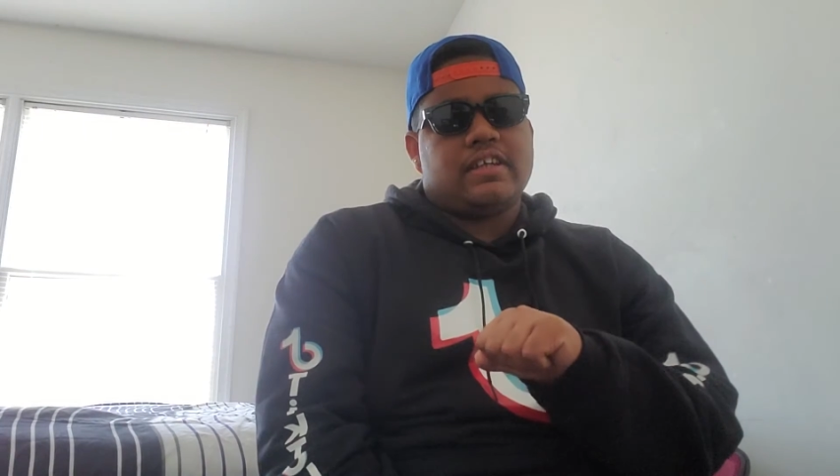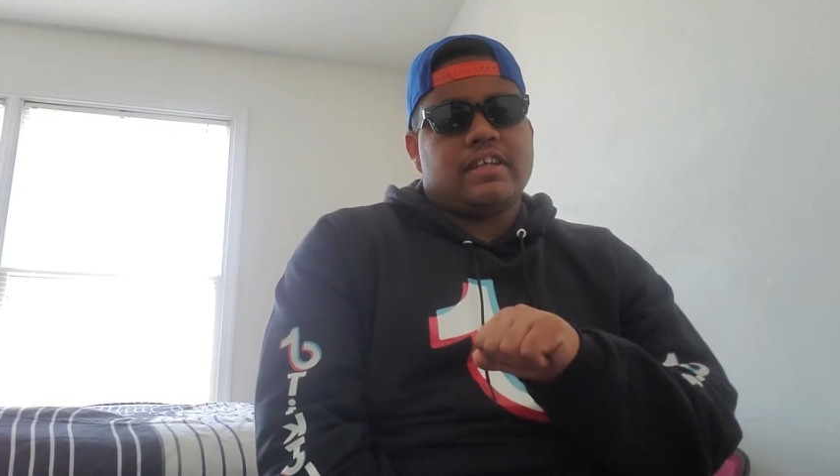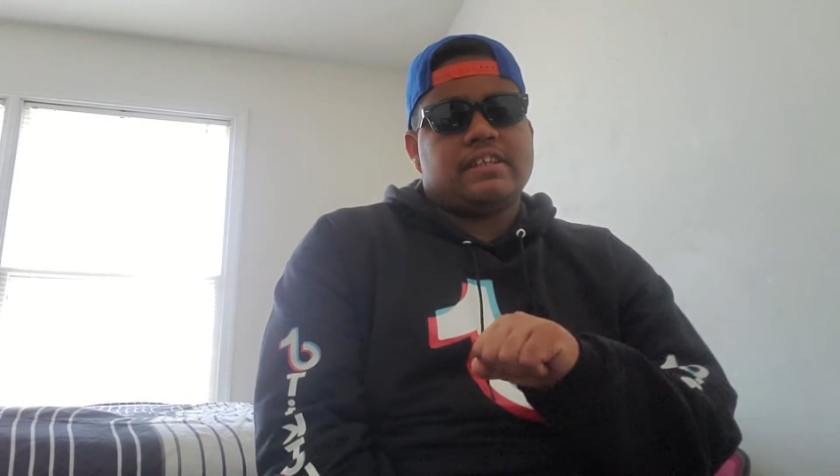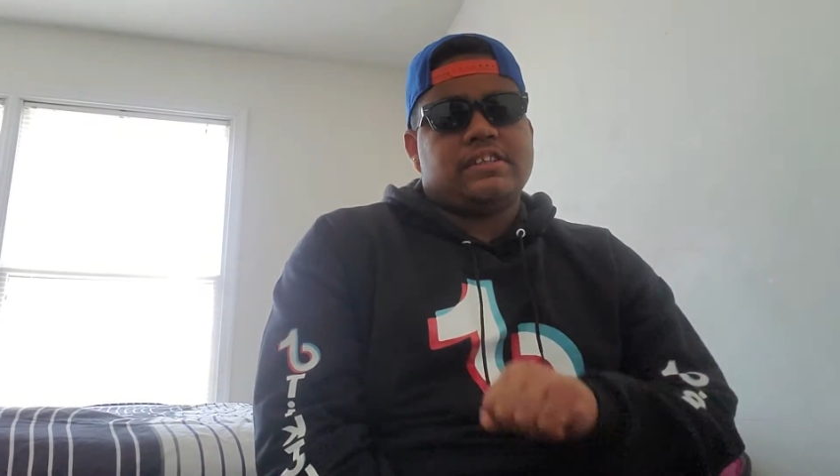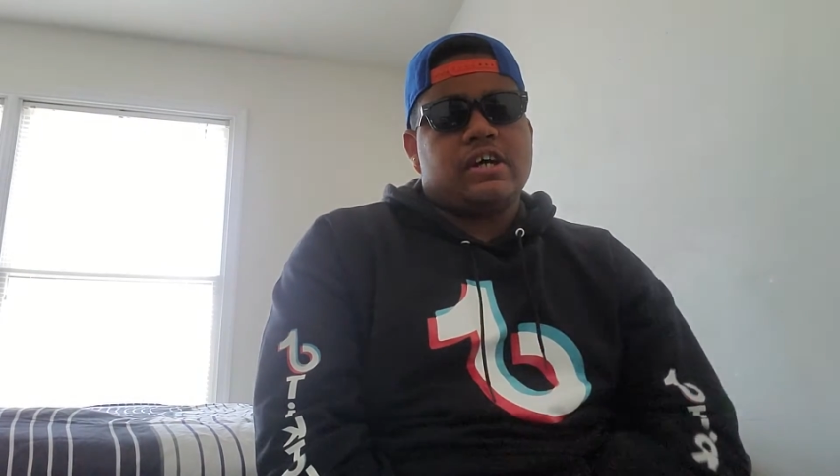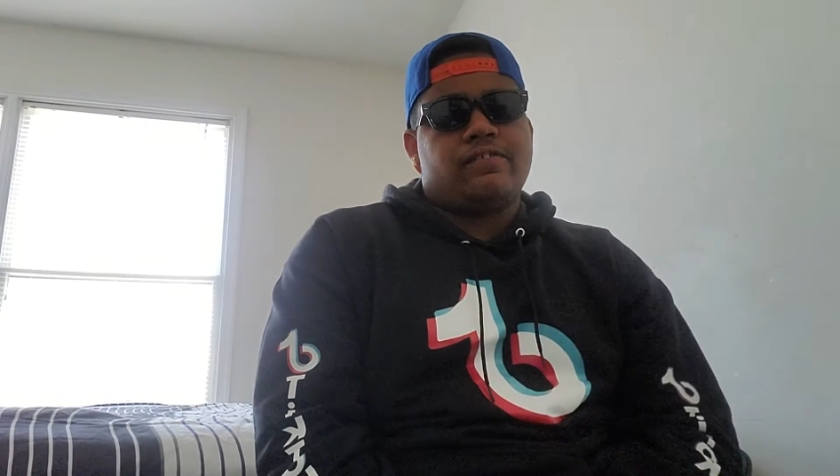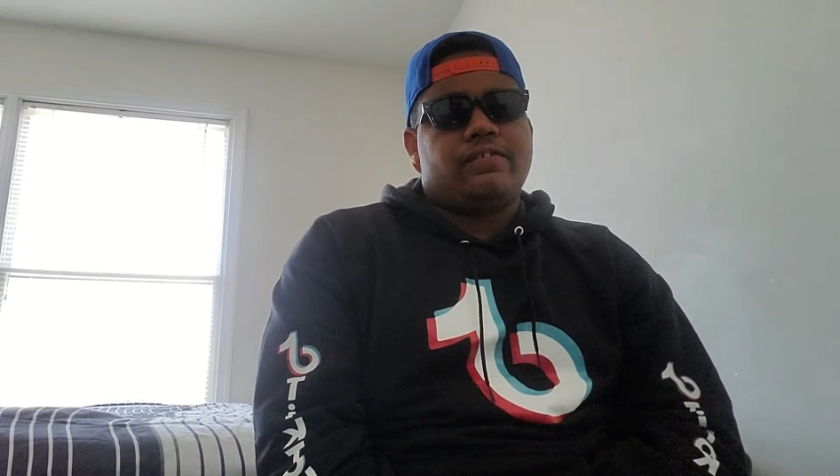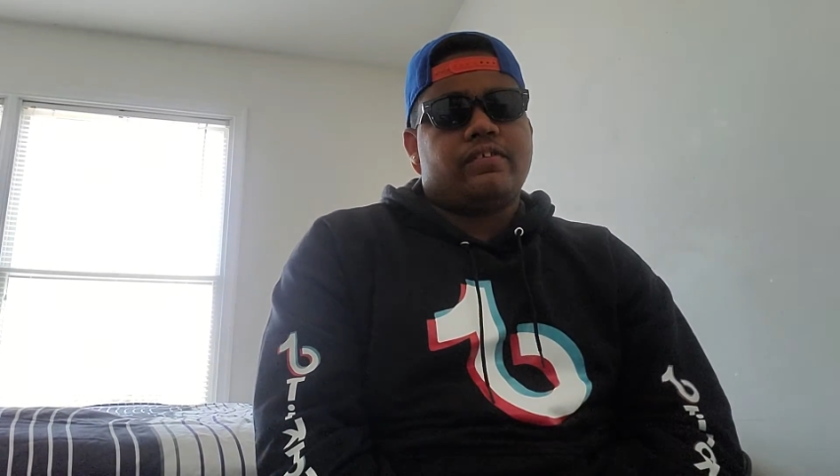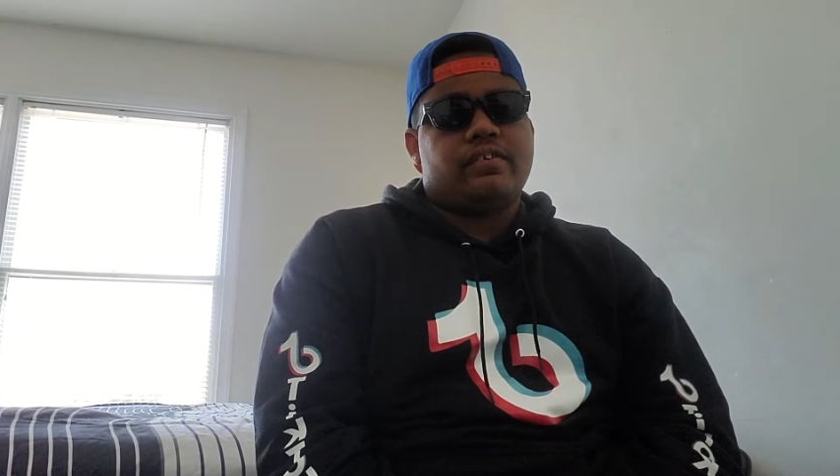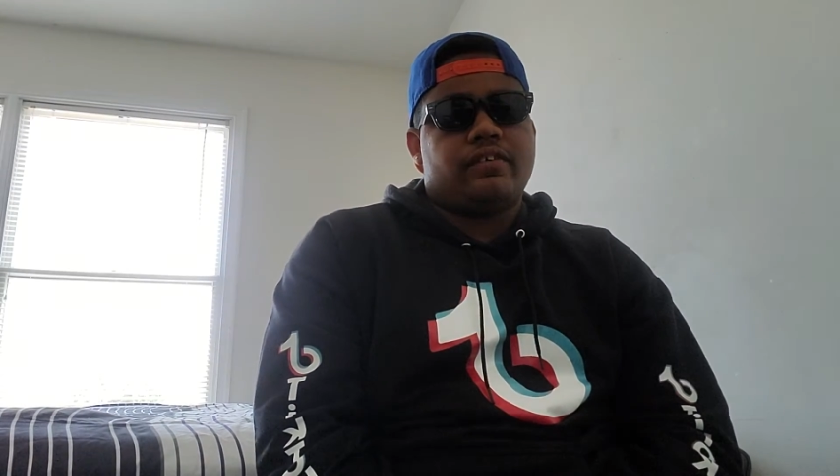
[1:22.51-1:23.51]
and
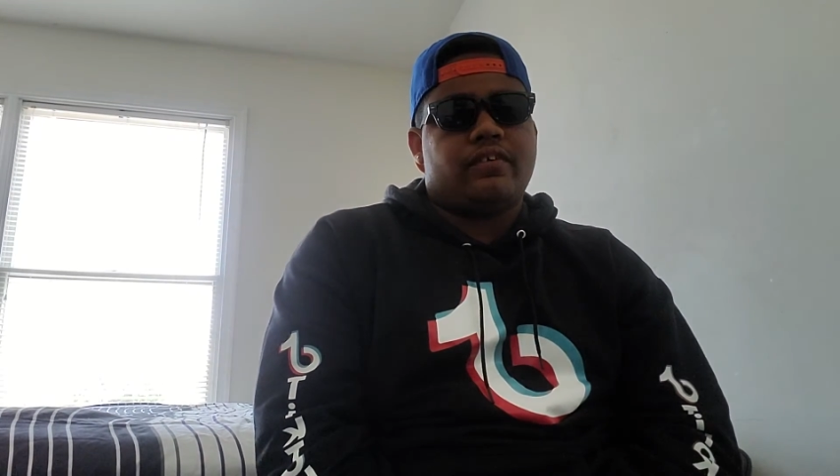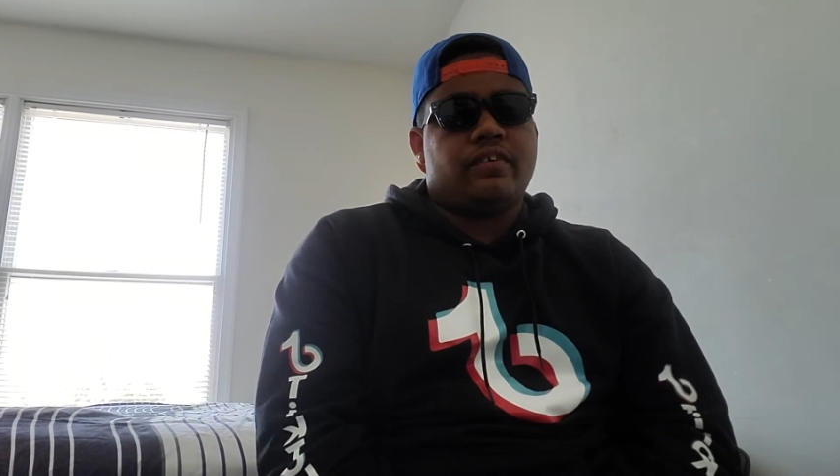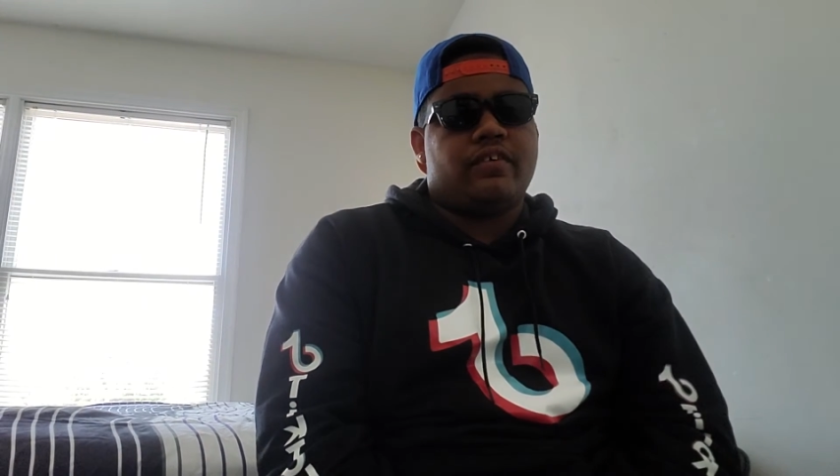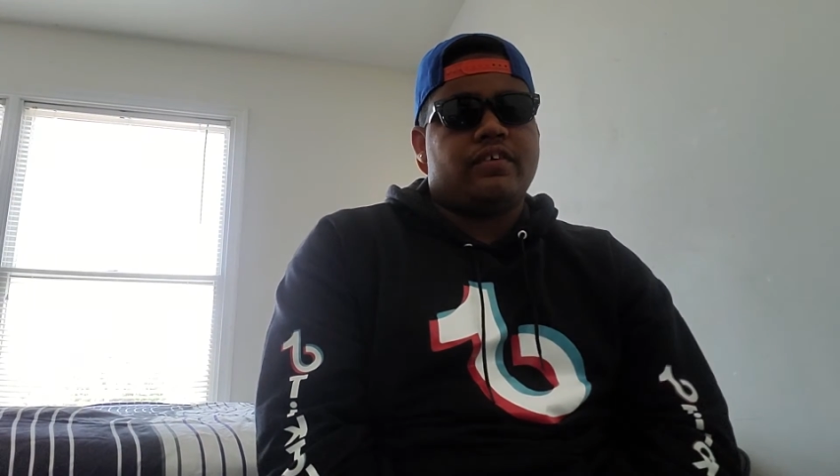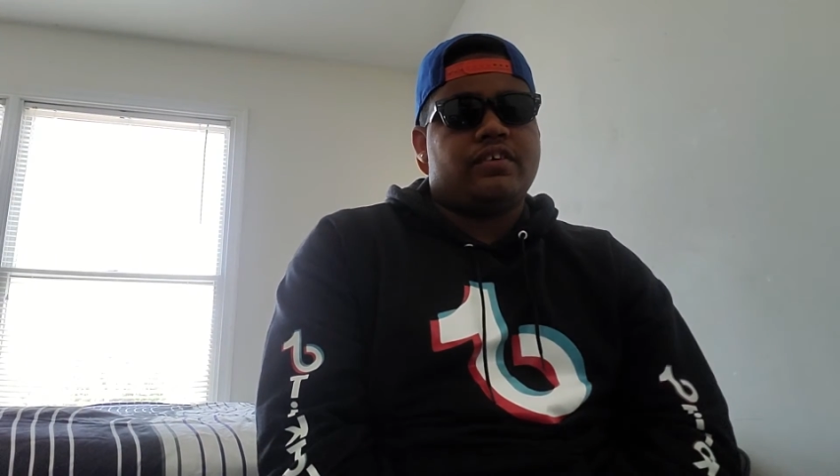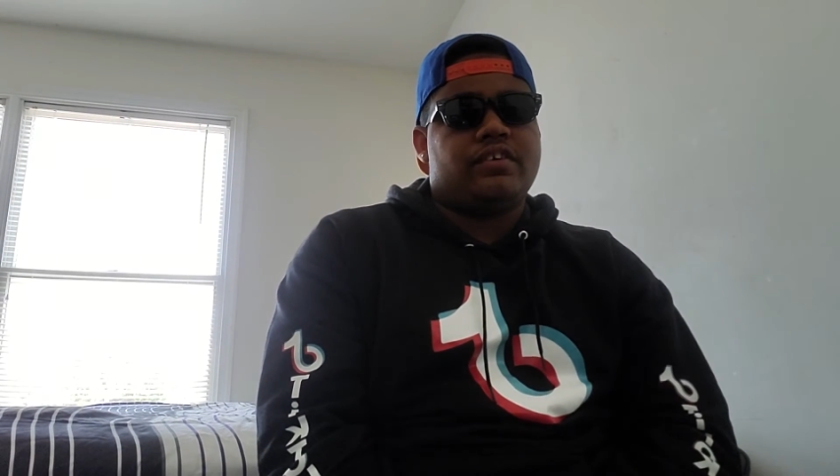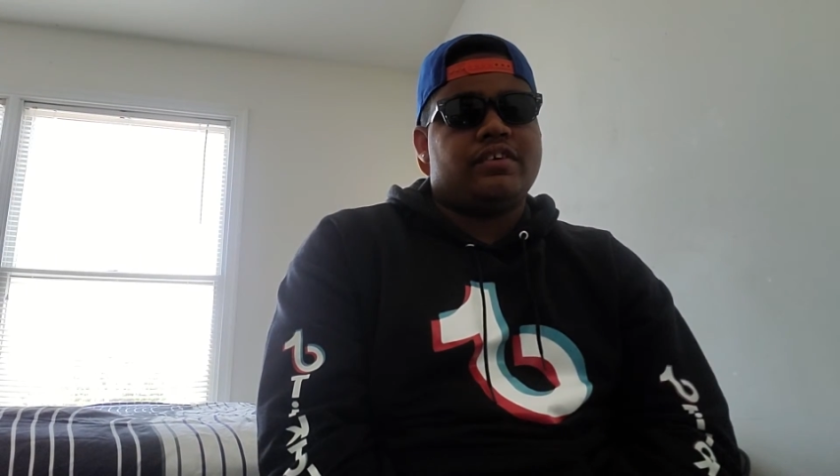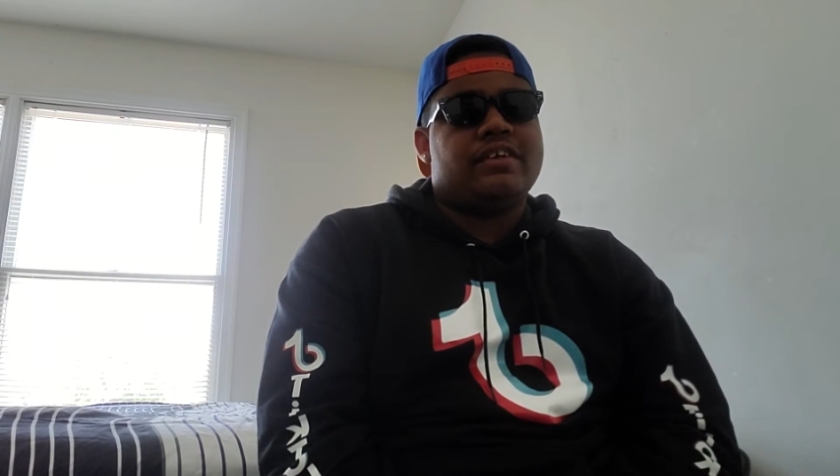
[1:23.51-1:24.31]
stuff on